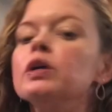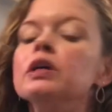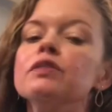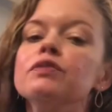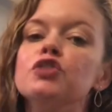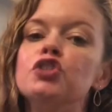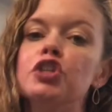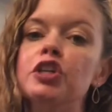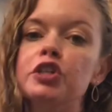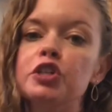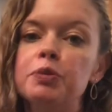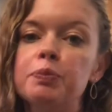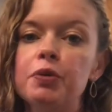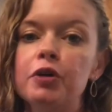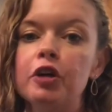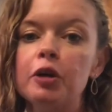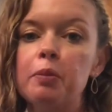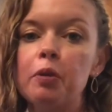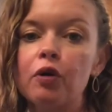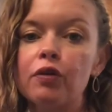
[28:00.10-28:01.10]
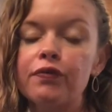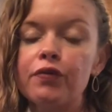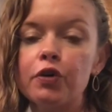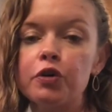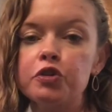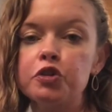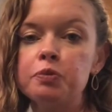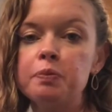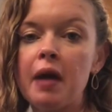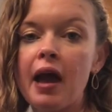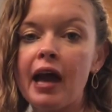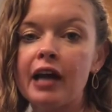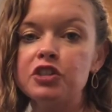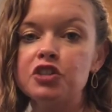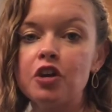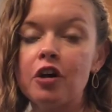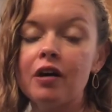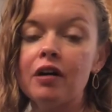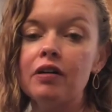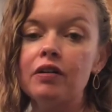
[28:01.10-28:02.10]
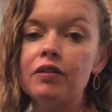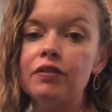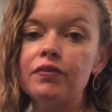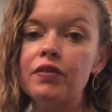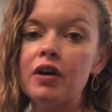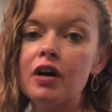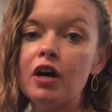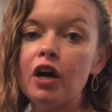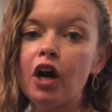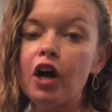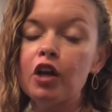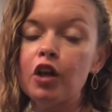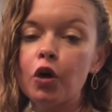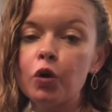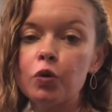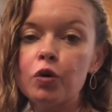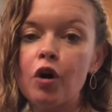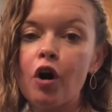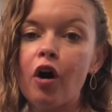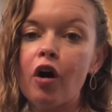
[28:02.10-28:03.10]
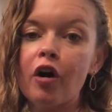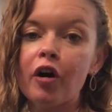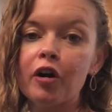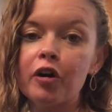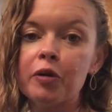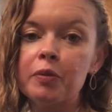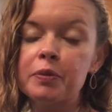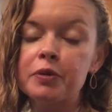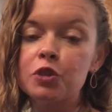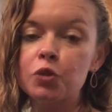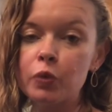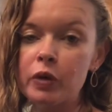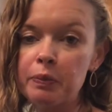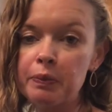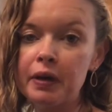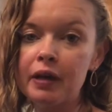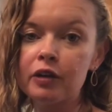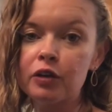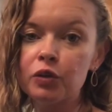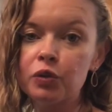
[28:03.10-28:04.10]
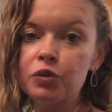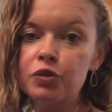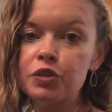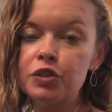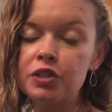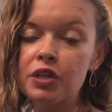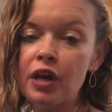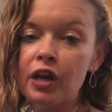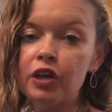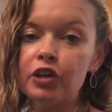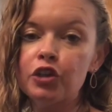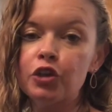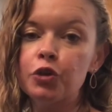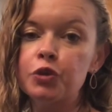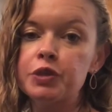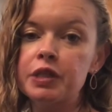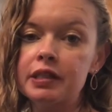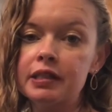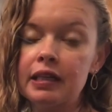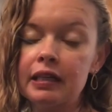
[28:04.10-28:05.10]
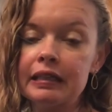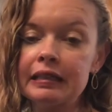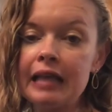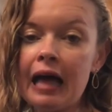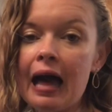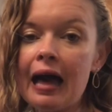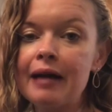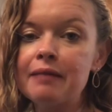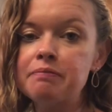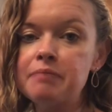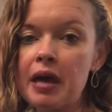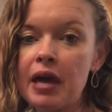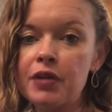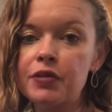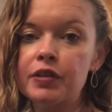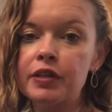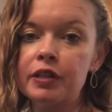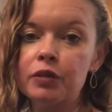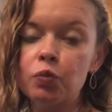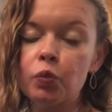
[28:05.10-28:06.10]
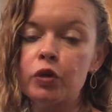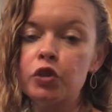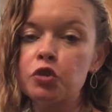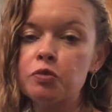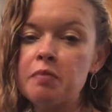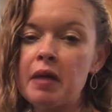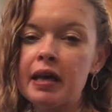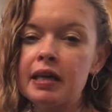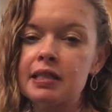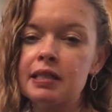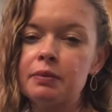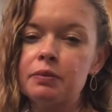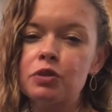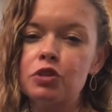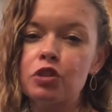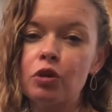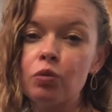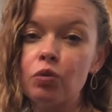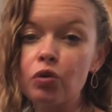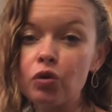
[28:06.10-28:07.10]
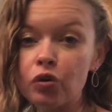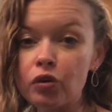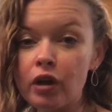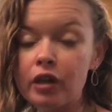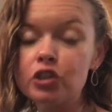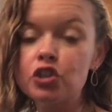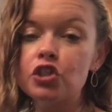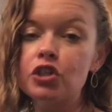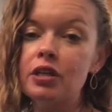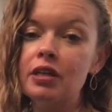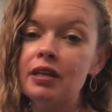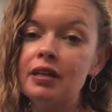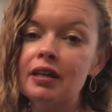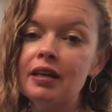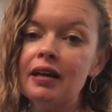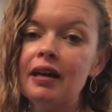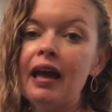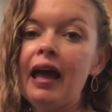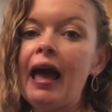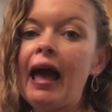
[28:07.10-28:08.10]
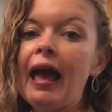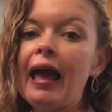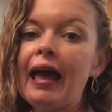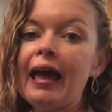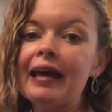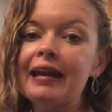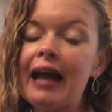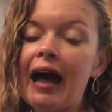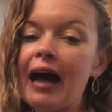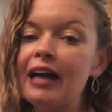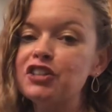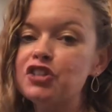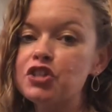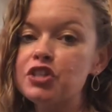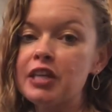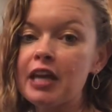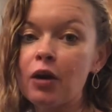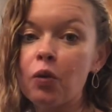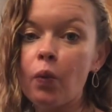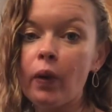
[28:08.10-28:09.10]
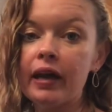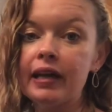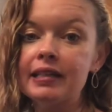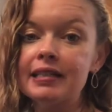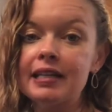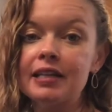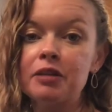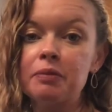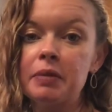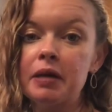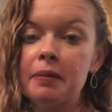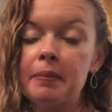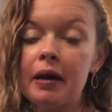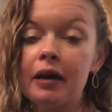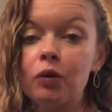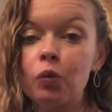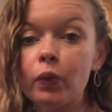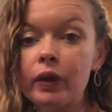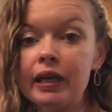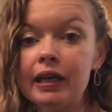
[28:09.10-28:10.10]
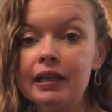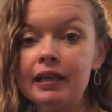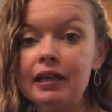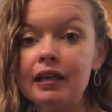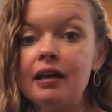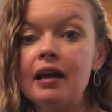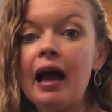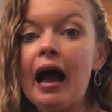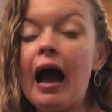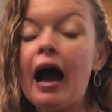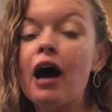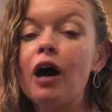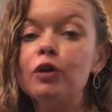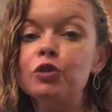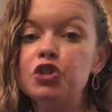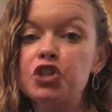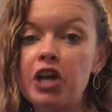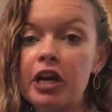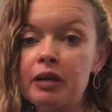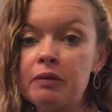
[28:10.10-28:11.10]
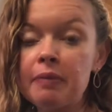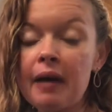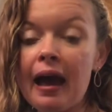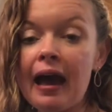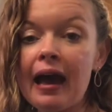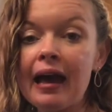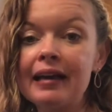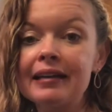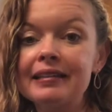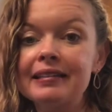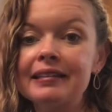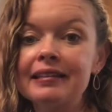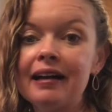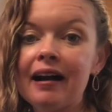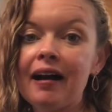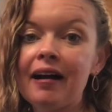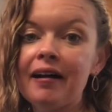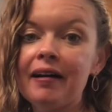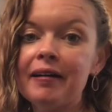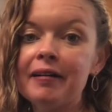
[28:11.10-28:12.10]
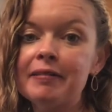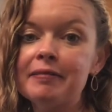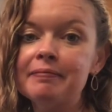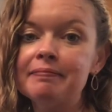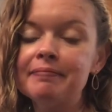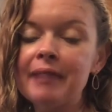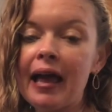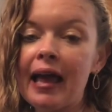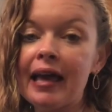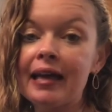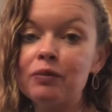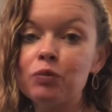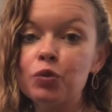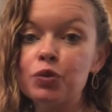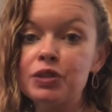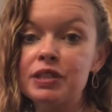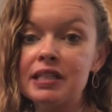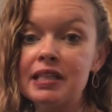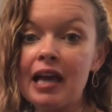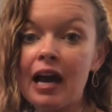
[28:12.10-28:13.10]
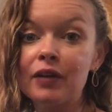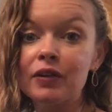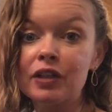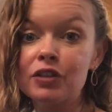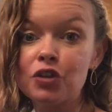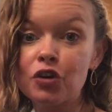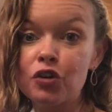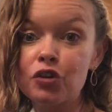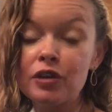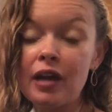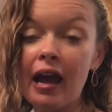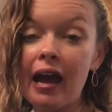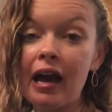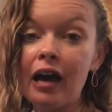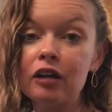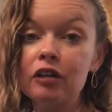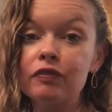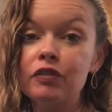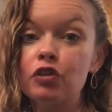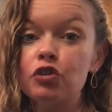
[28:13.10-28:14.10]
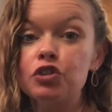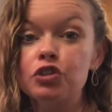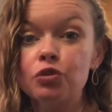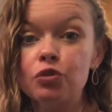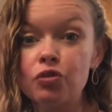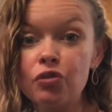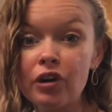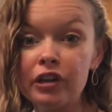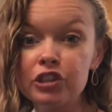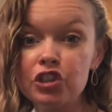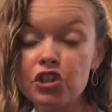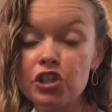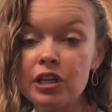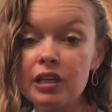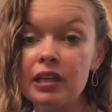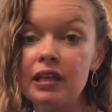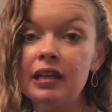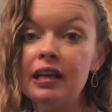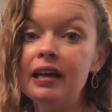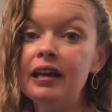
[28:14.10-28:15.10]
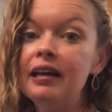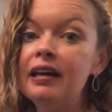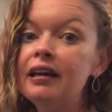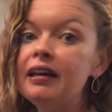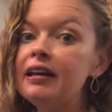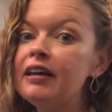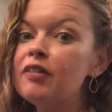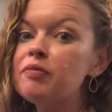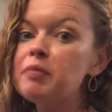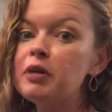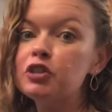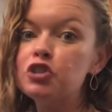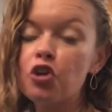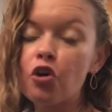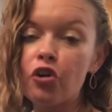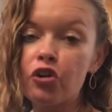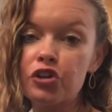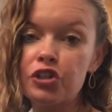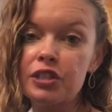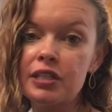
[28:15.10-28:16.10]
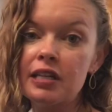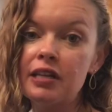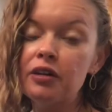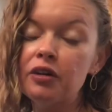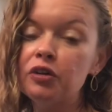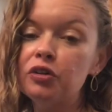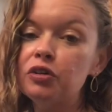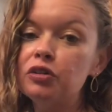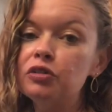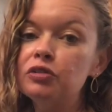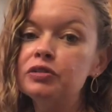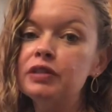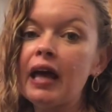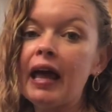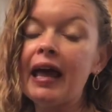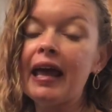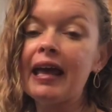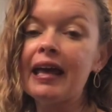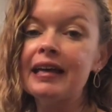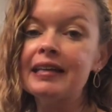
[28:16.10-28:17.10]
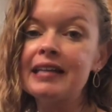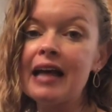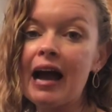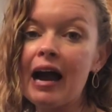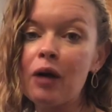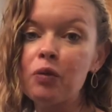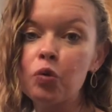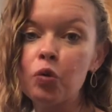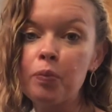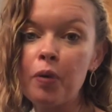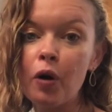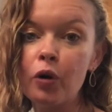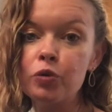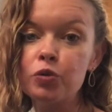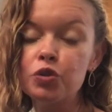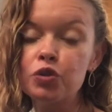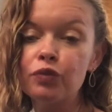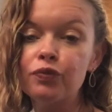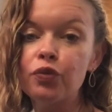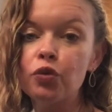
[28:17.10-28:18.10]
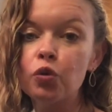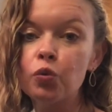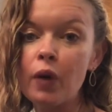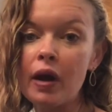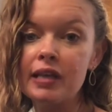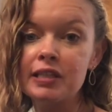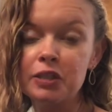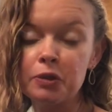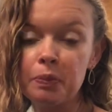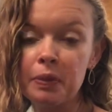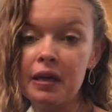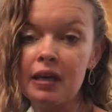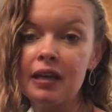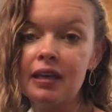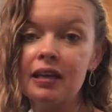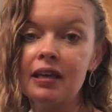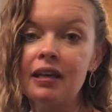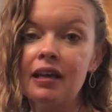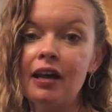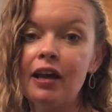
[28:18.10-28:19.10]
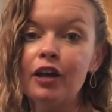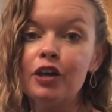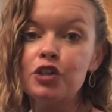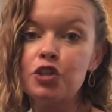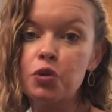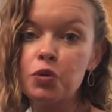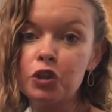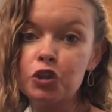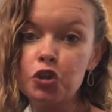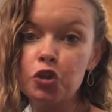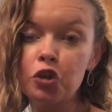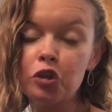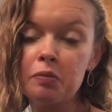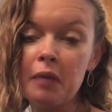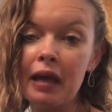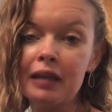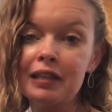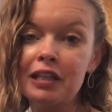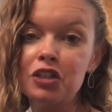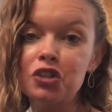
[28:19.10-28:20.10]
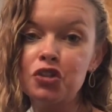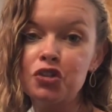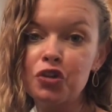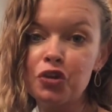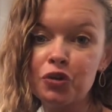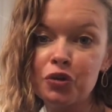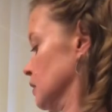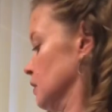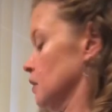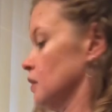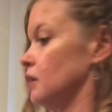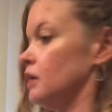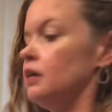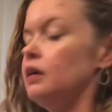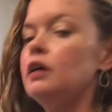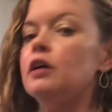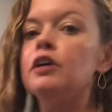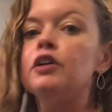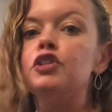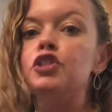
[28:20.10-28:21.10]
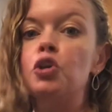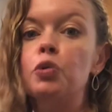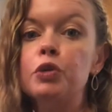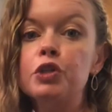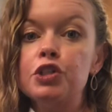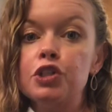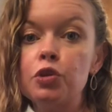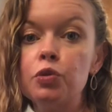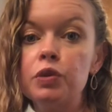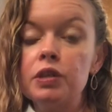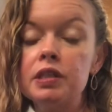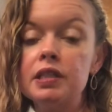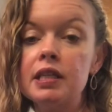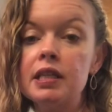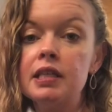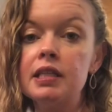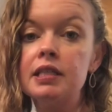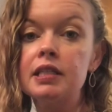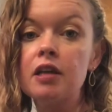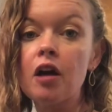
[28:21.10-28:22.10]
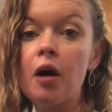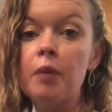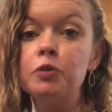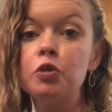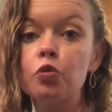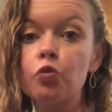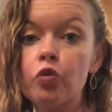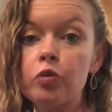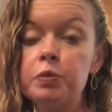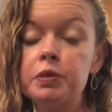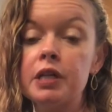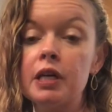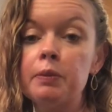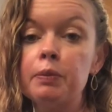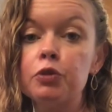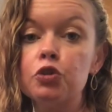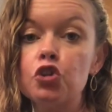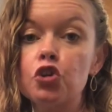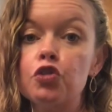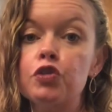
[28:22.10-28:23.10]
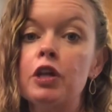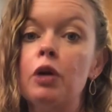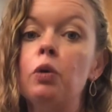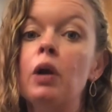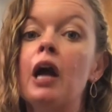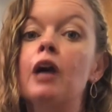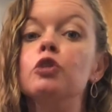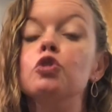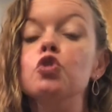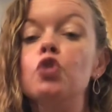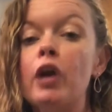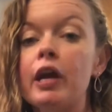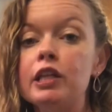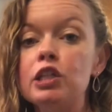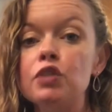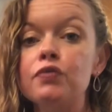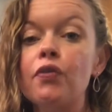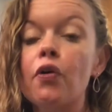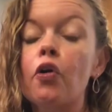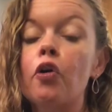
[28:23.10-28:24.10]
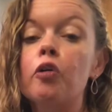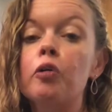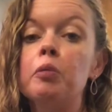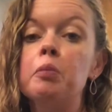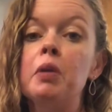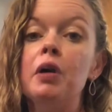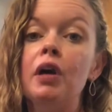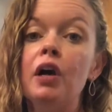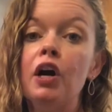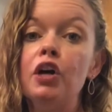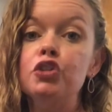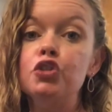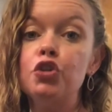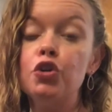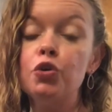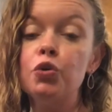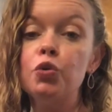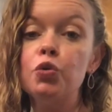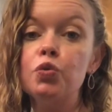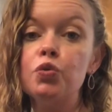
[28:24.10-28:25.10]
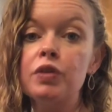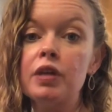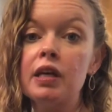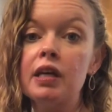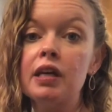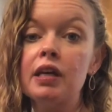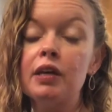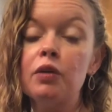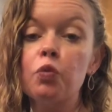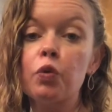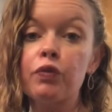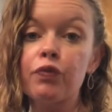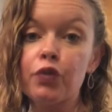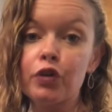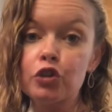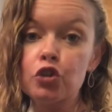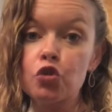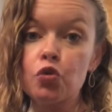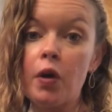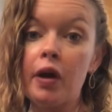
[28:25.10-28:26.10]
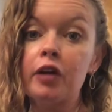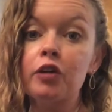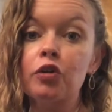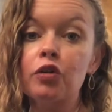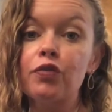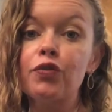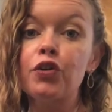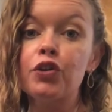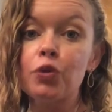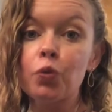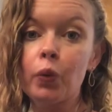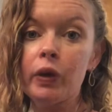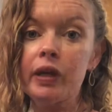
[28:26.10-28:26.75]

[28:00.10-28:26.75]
We've just put up our first batch of low-carb sweet pickles using the lime method, which makes them so crunchy, and I just can't wait. It'll be about a week. I'll check back and we'll see how they turned out, if they're still crunchy, if my jar is sealed, and I will post the full recipe so that you can make these too. So as soon as these come to room temperature, then I'll transfer them to the refrigerator for the